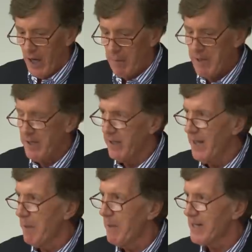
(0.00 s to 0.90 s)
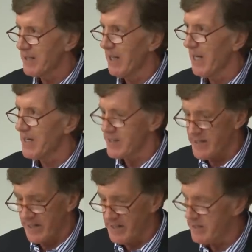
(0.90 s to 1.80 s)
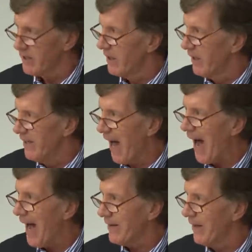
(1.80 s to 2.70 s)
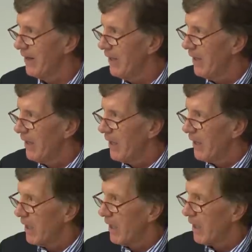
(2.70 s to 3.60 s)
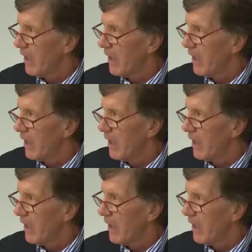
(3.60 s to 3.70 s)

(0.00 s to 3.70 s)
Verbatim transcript: I mean, that makes a lot of sense not. and